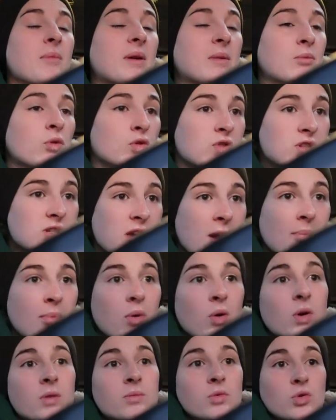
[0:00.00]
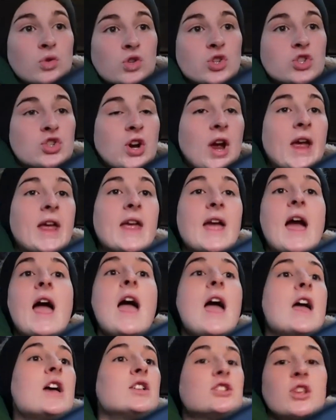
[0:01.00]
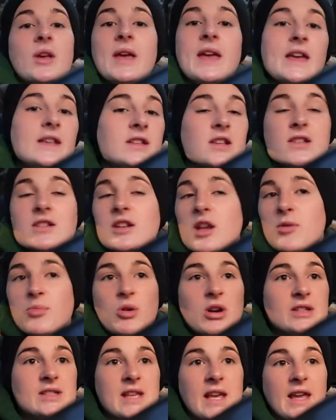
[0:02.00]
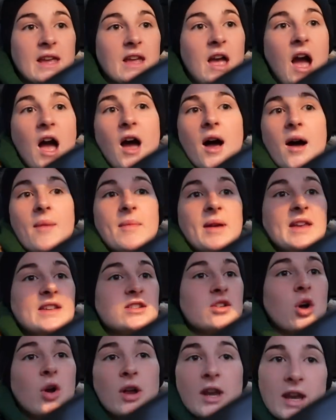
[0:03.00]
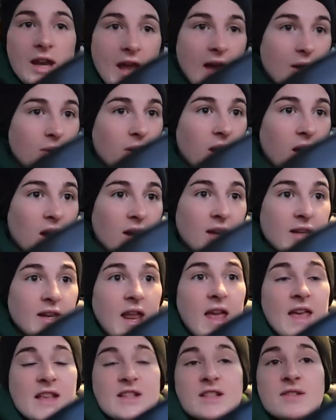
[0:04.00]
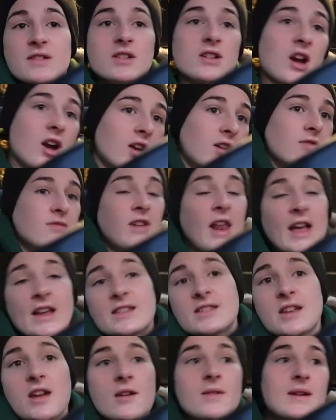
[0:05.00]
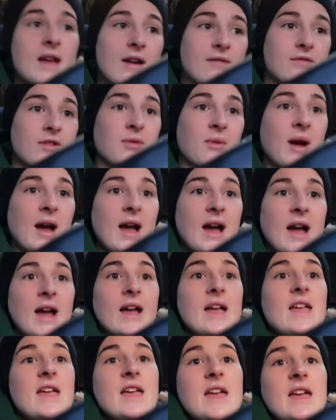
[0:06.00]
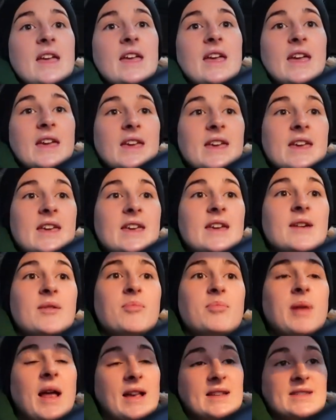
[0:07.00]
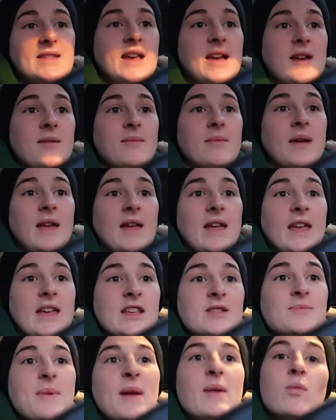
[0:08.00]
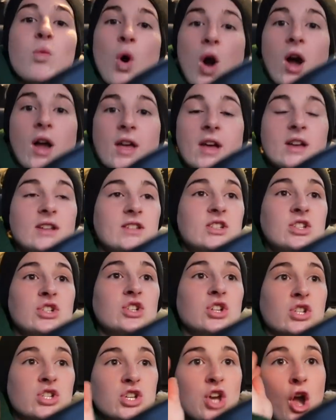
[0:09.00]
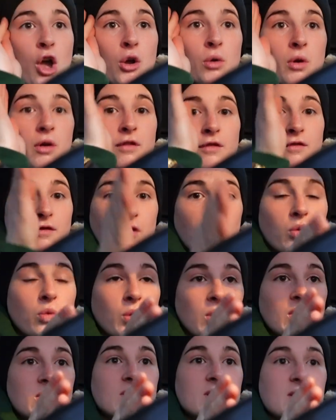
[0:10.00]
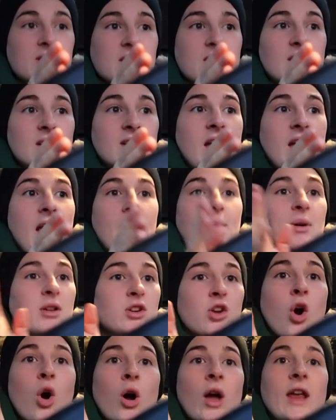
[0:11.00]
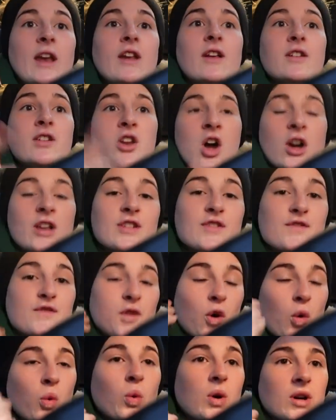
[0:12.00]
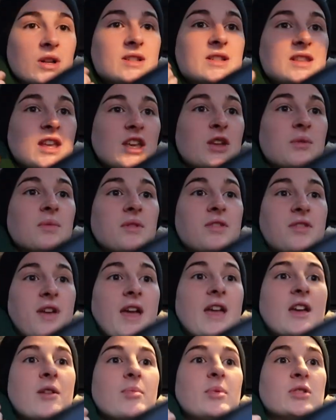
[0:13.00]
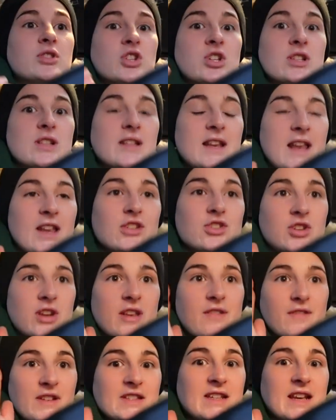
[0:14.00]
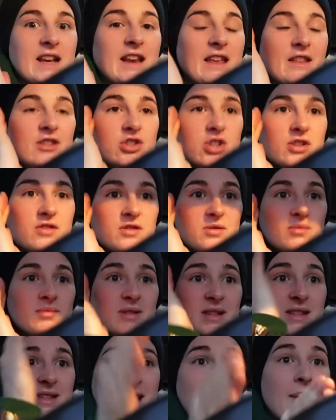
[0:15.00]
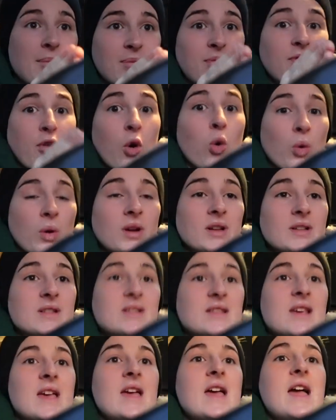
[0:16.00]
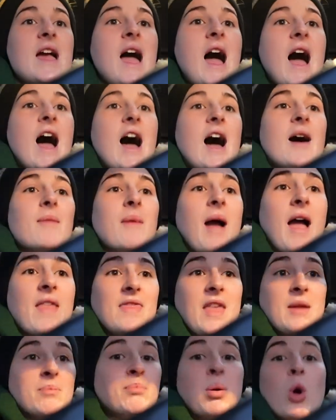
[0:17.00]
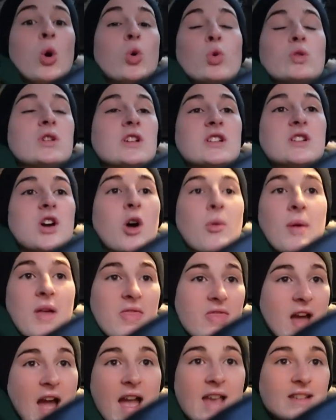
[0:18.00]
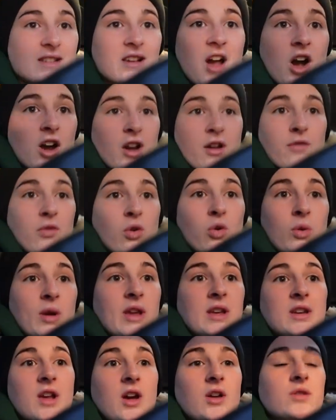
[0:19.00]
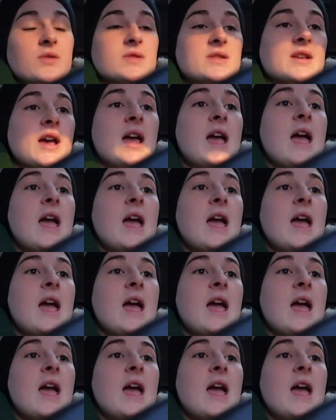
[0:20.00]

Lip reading: being more supple, more straight. So he doesn't look pretty. He's not in an outline, his kind of legs are going everywhere. He, bless him, he's been wired to just go forwards, but not in a nice forward that you would think, but just literally physically just step forwards, and then pull to stop, and that is kind of all he knows.